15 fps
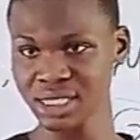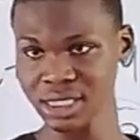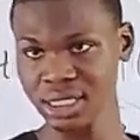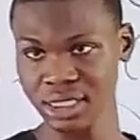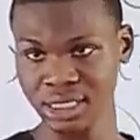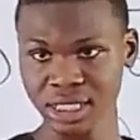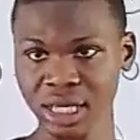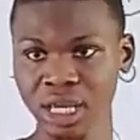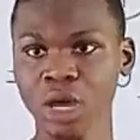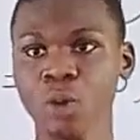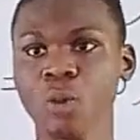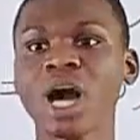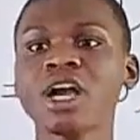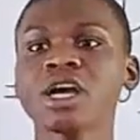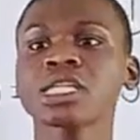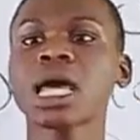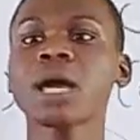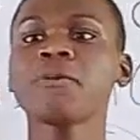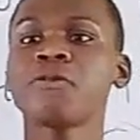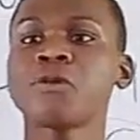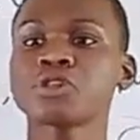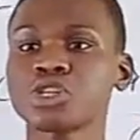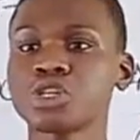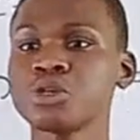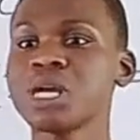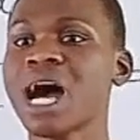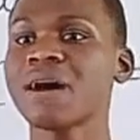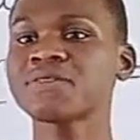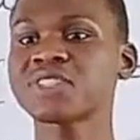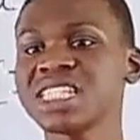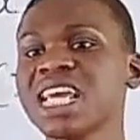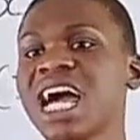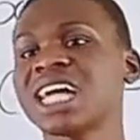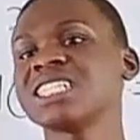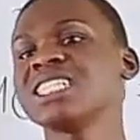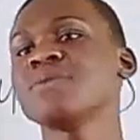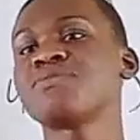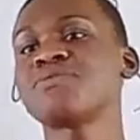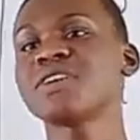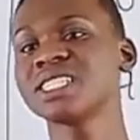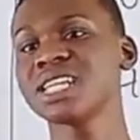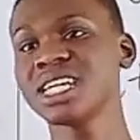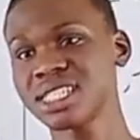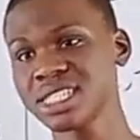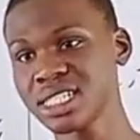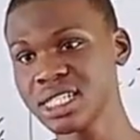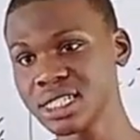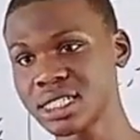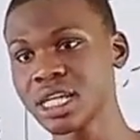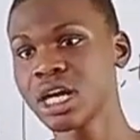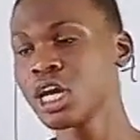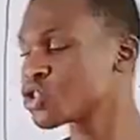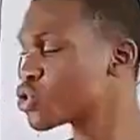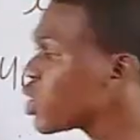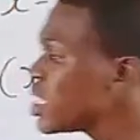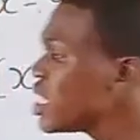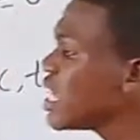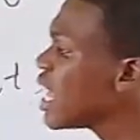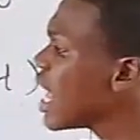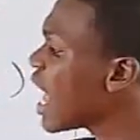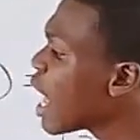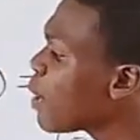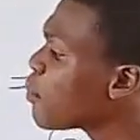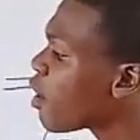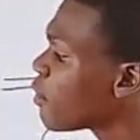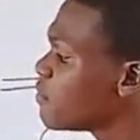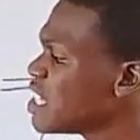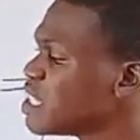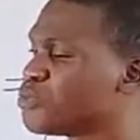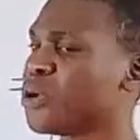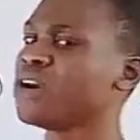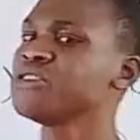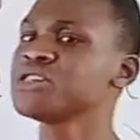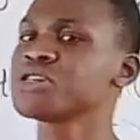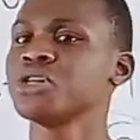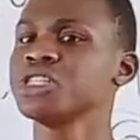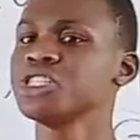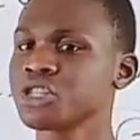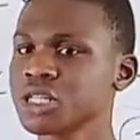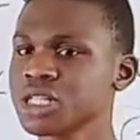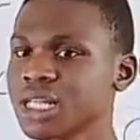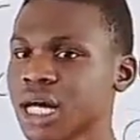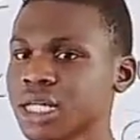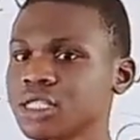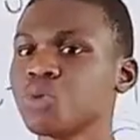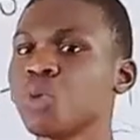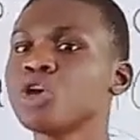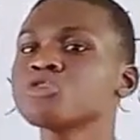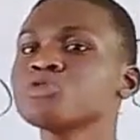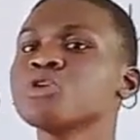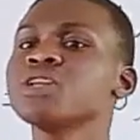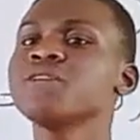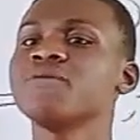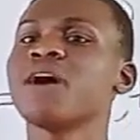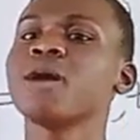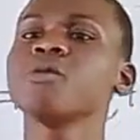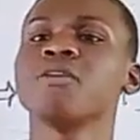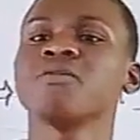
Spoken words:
in it, while your time function, you have C and D present in it. So the aim of this boundary condition is that you want to know the value